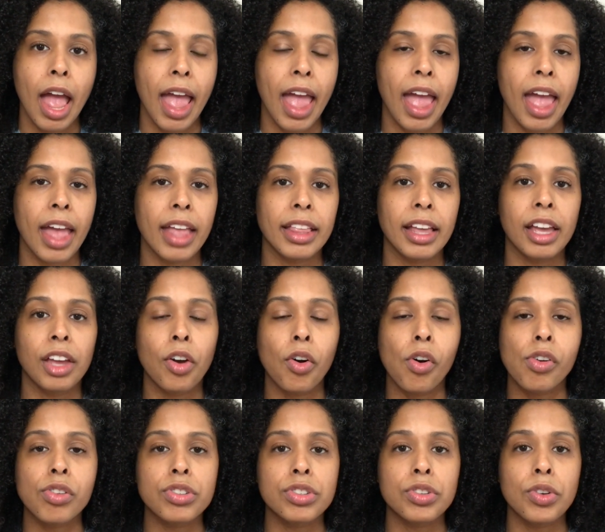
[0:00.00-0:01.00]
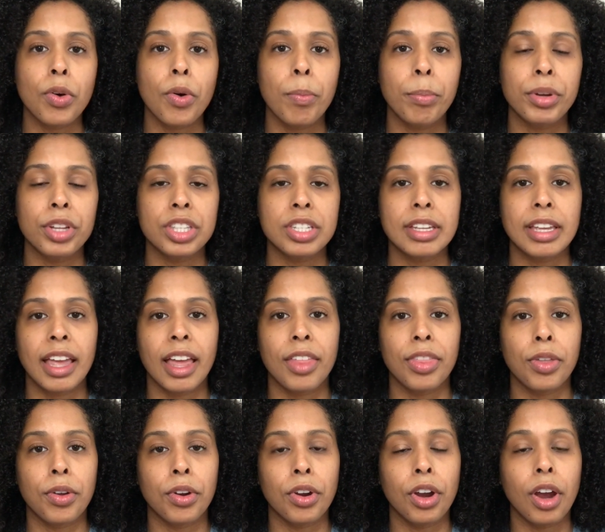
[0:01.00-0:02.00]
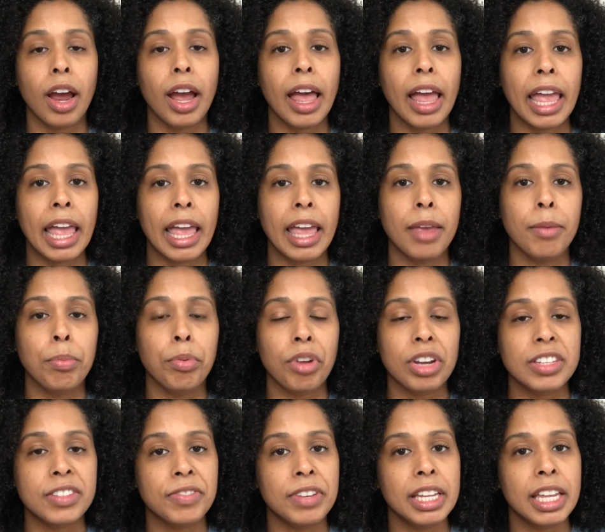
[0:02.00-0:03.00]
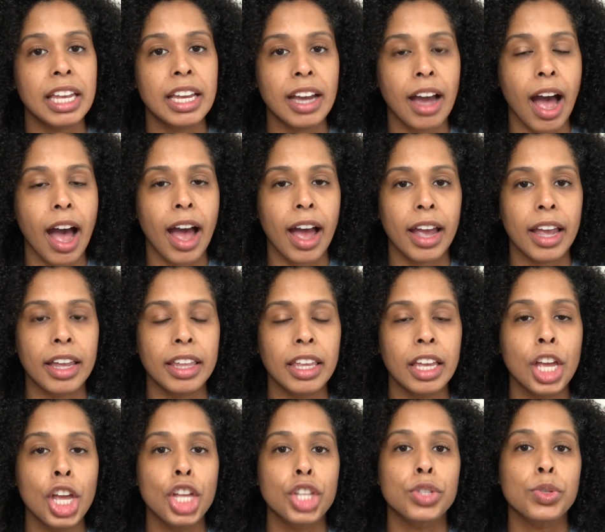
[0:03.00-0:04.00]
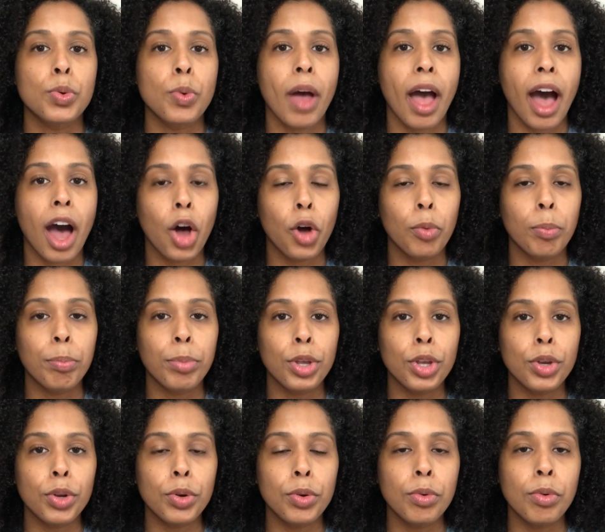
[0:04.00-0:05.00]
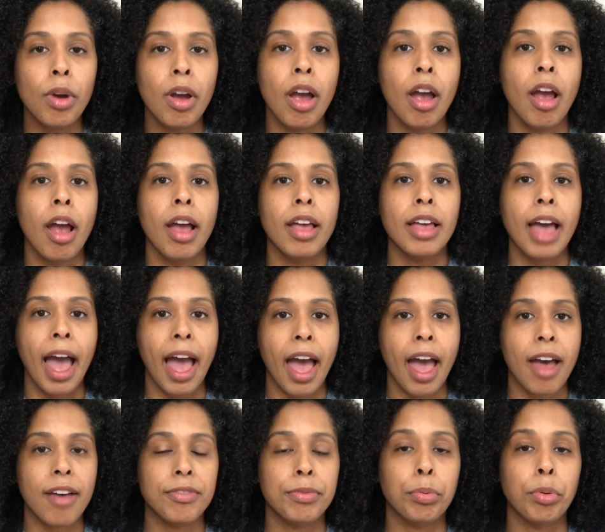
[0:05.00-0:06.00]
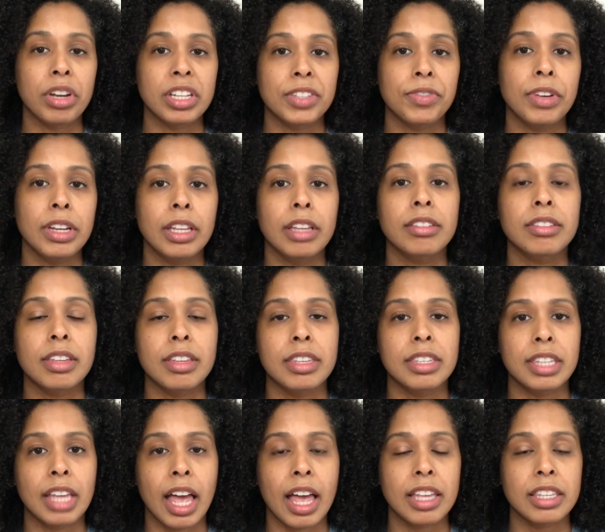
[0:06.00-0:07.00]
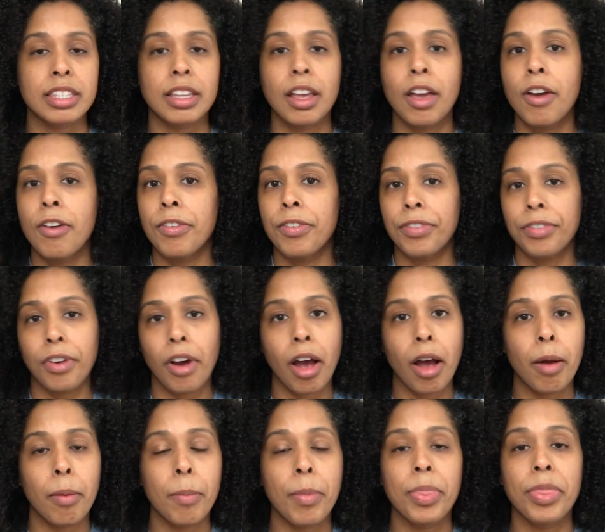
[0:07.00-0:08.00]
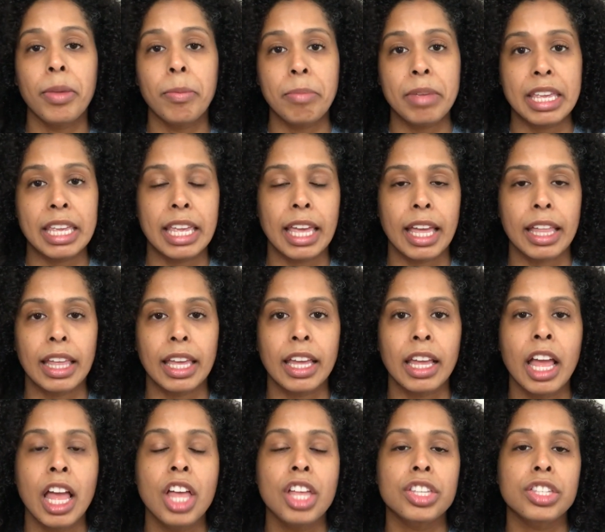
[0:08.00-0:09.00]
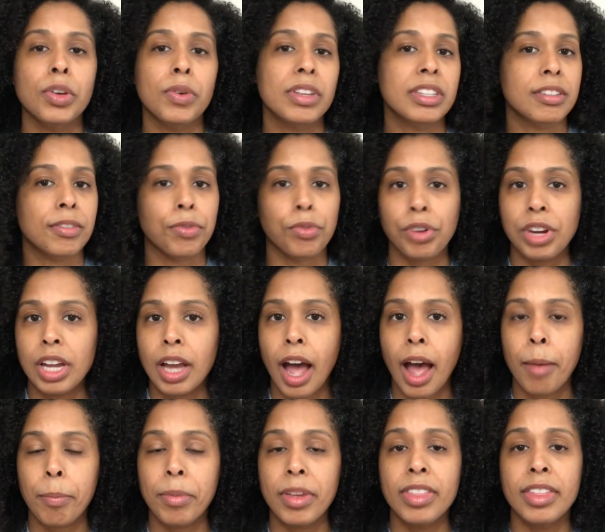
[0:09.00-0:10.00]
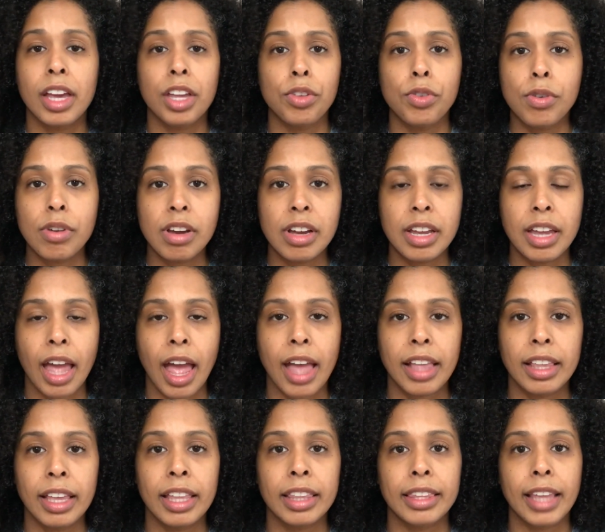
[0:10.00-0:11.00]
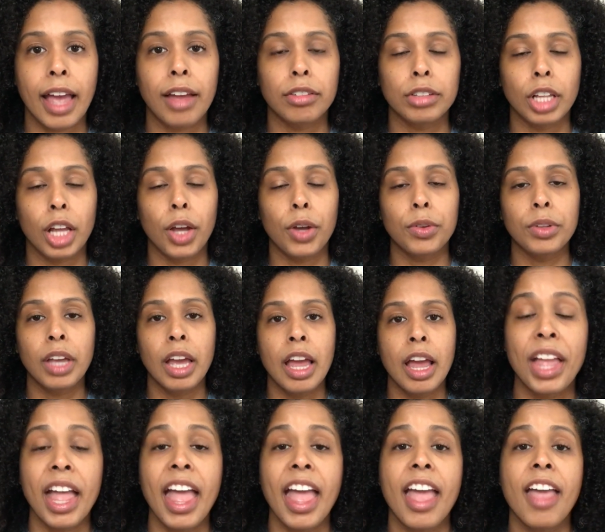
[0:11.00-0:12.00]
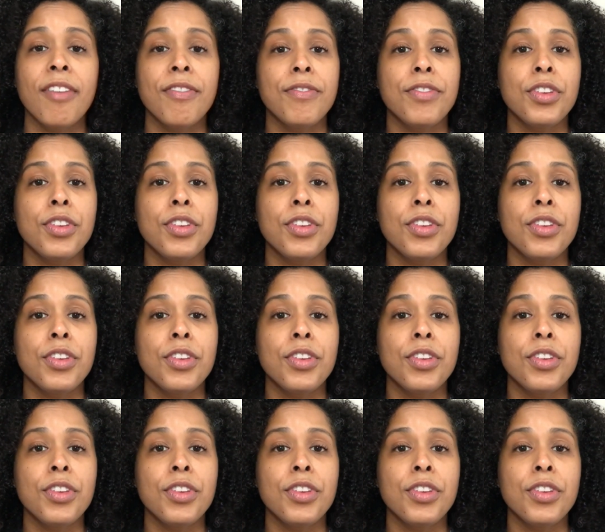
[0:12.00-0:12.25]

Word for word: And I also put together a breastfeeding guide to help you have breastfeeding success from the beginning. So it's a free copy that you could get and download. If